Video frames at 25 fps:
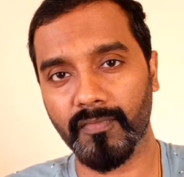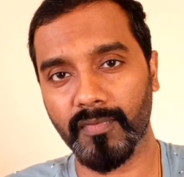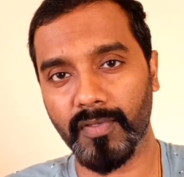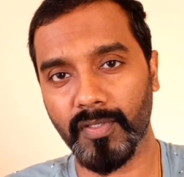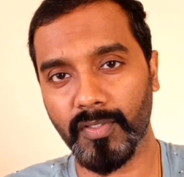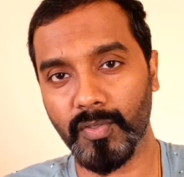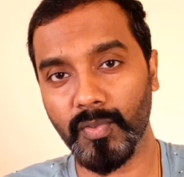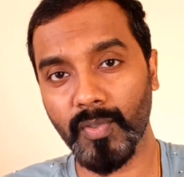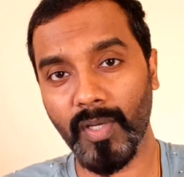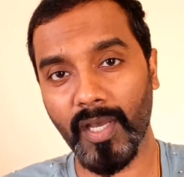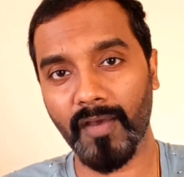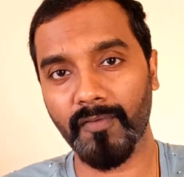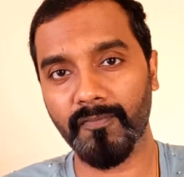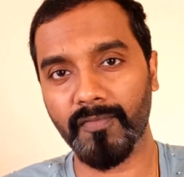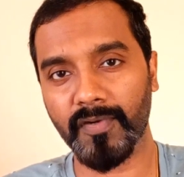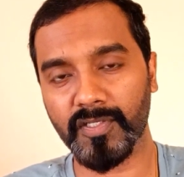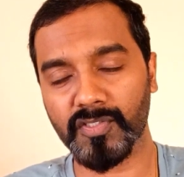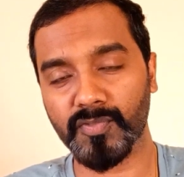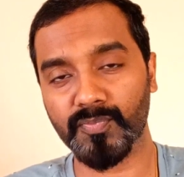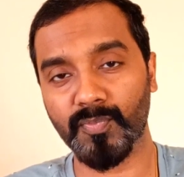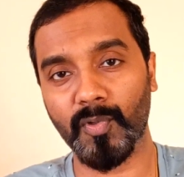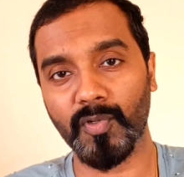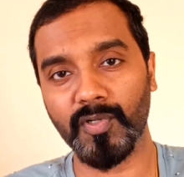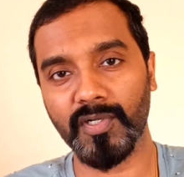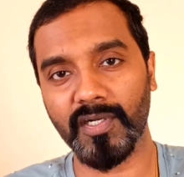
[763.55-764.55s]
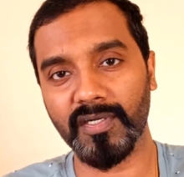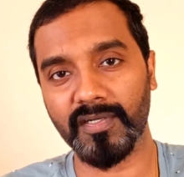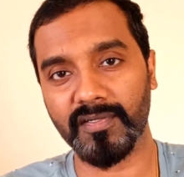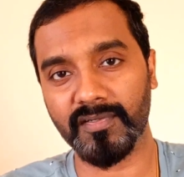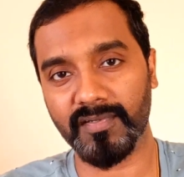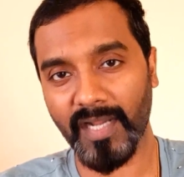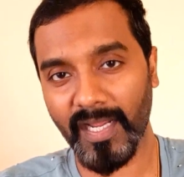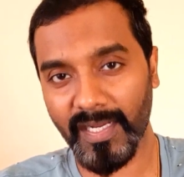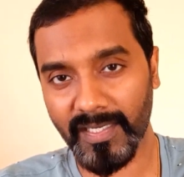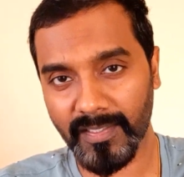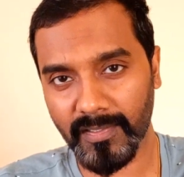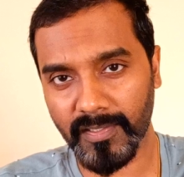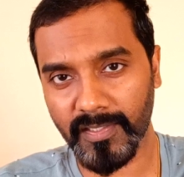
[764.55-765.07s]
you have responded
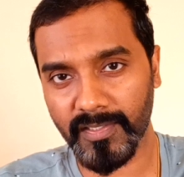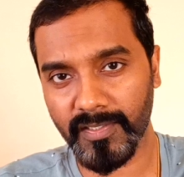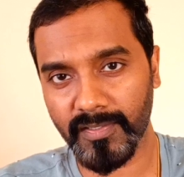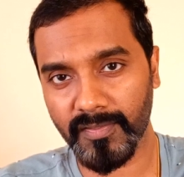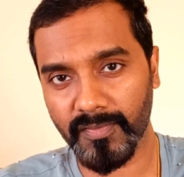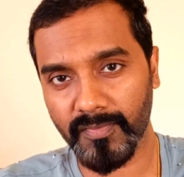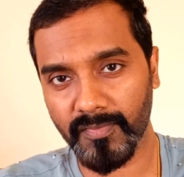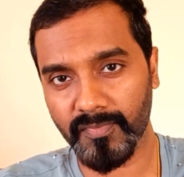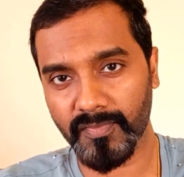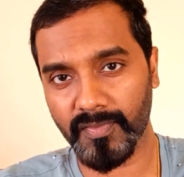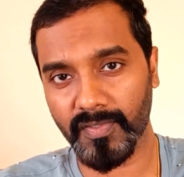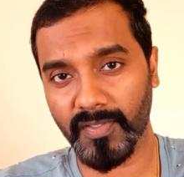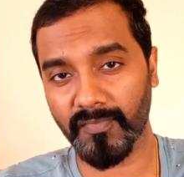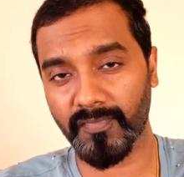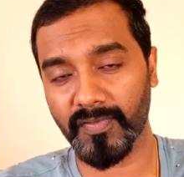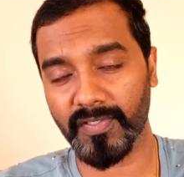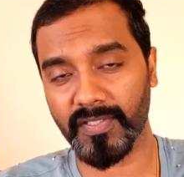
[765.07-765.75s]
rightly the,